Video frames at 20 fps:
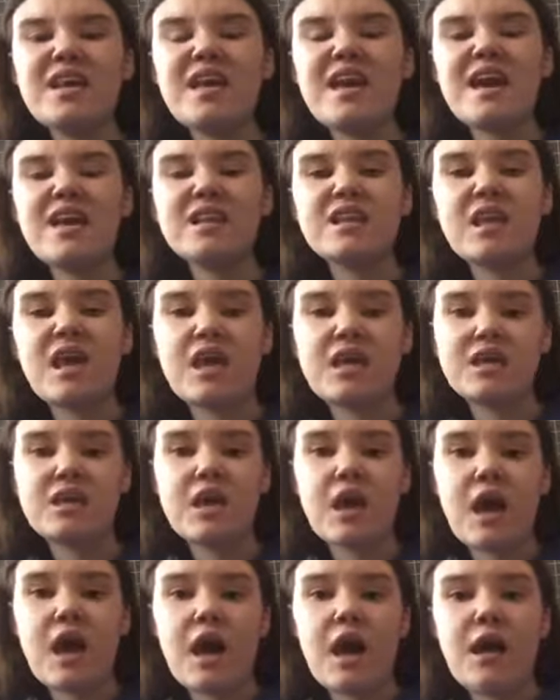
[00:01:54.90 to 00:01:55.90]
ESS,
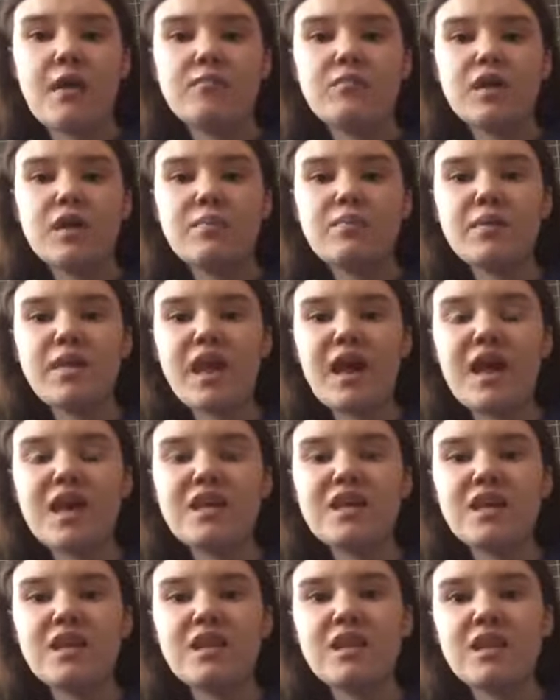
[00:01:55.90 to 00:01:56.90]
yeah. Um, they
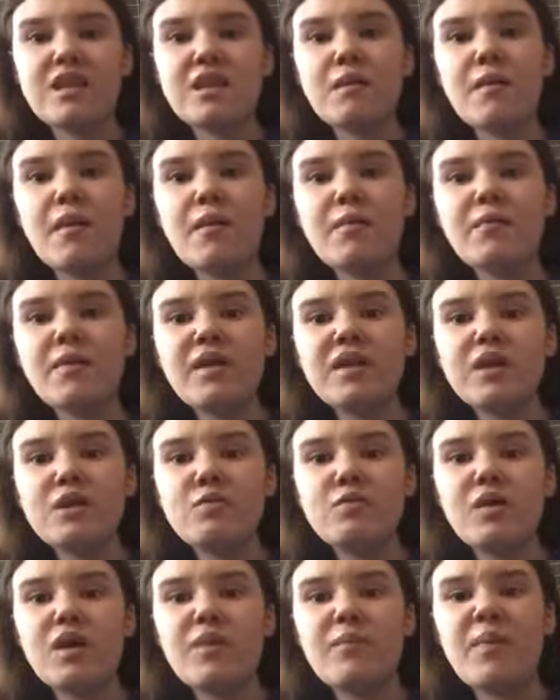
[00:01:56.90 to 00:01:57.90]
played. They somehow played
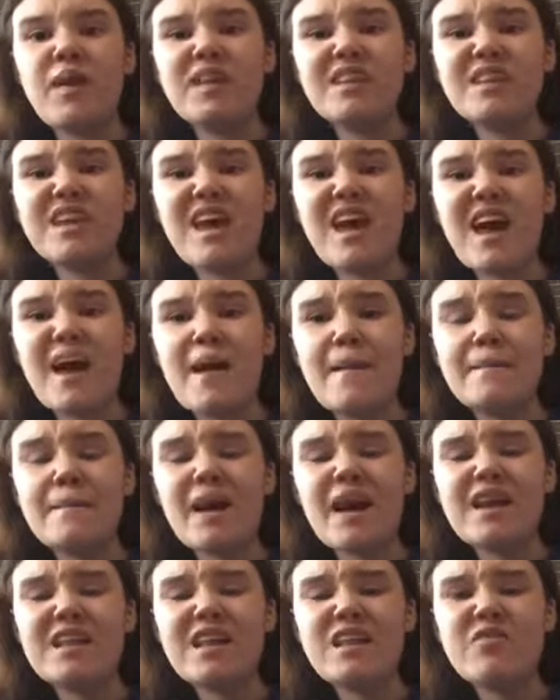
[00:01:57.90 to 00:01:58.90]
this movie, but um,
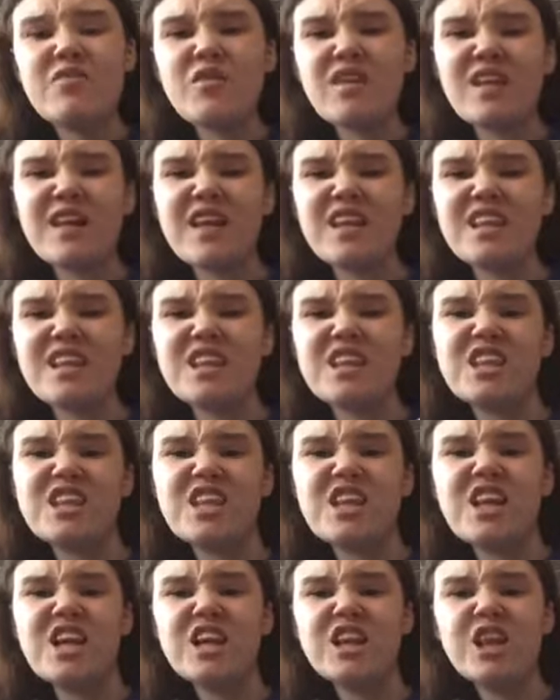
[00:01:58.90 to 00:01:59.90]
I didn't really get to
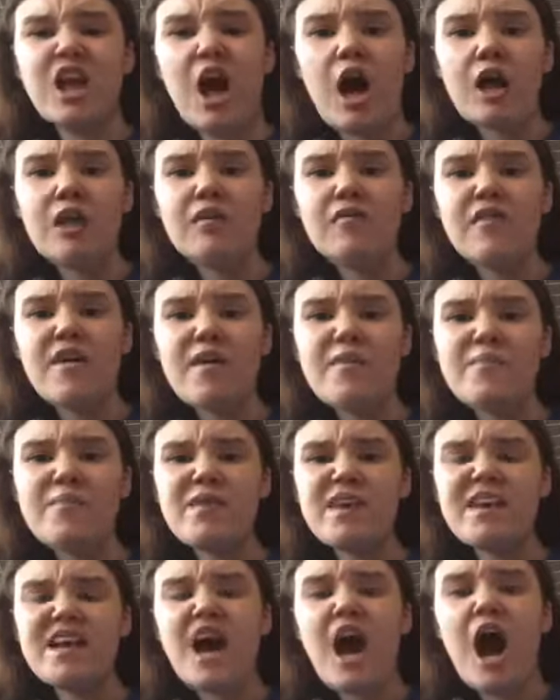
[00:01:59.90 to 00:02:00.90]
see a lot of it
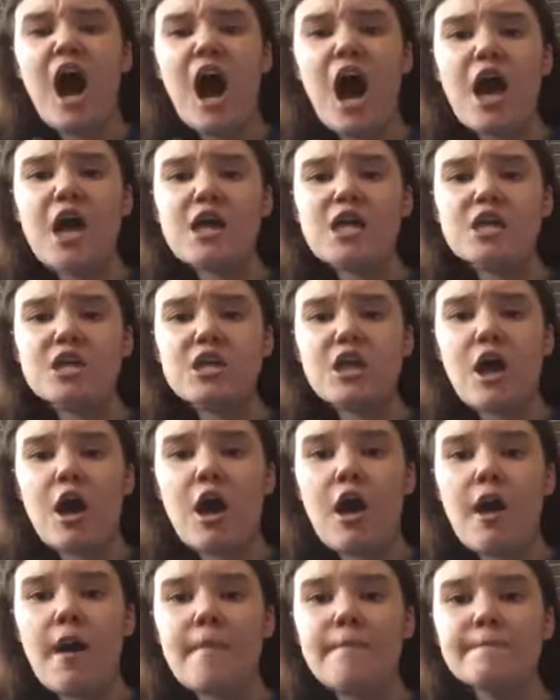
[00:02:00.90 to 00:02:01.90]
because
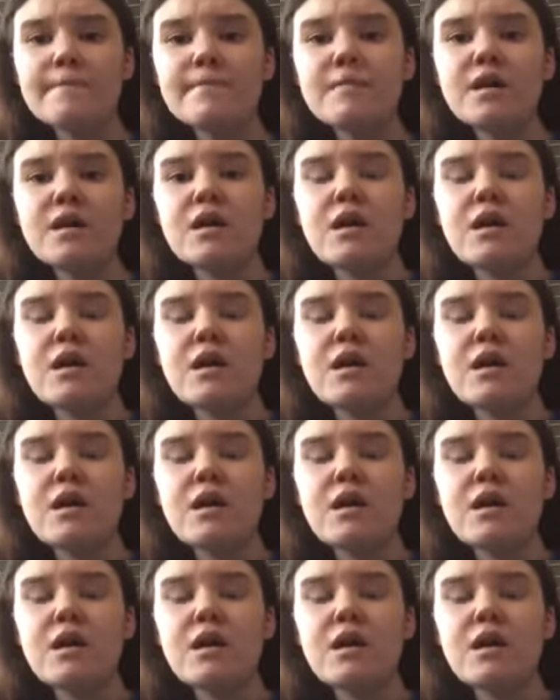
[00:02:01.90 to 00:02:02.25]
um,